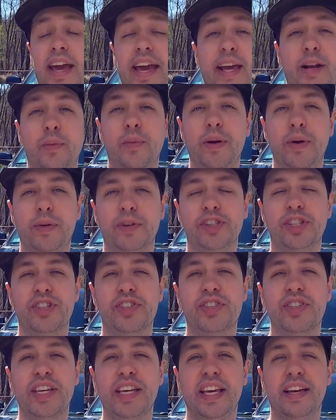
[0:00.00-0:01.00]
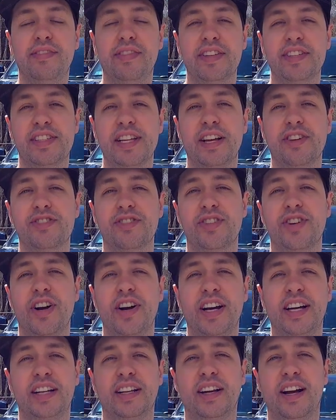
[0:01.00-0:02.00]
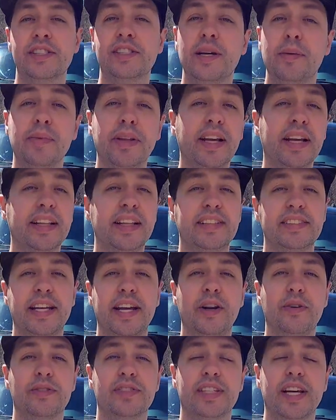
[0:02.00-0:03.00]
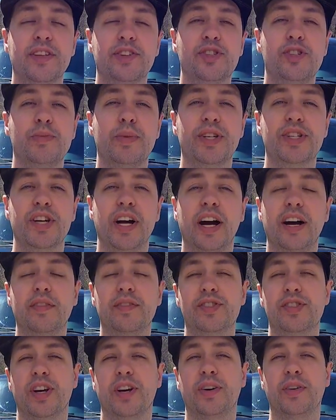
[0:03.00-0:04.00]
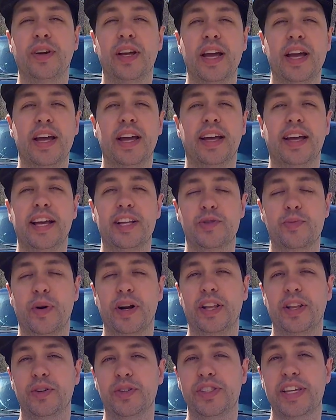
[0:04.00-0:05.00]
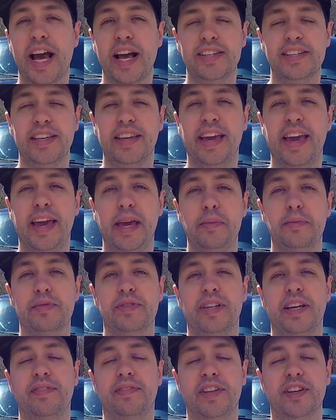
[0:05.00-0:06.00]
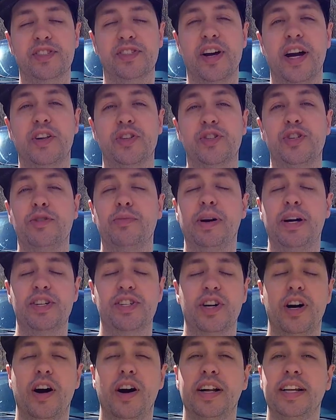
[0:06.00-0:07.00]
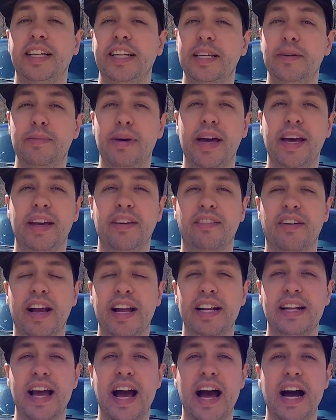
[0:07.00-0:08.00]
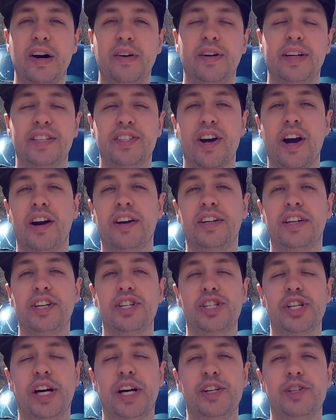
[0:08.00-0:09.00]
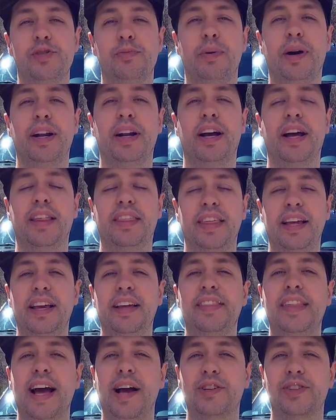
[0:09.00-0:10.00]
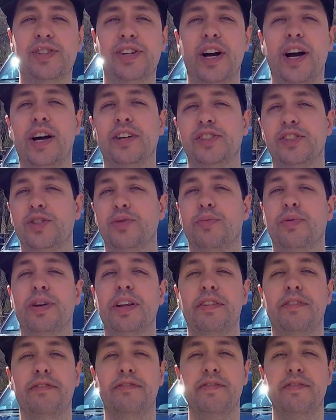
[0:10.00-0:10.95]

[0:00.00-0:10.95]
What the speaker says: And we will just see if it sells or not. Something like this I don't sell too much of, so it's one of those guessing games. If there's not too much on eBay right now, it's hard to judge, but I think $1,000 is pretty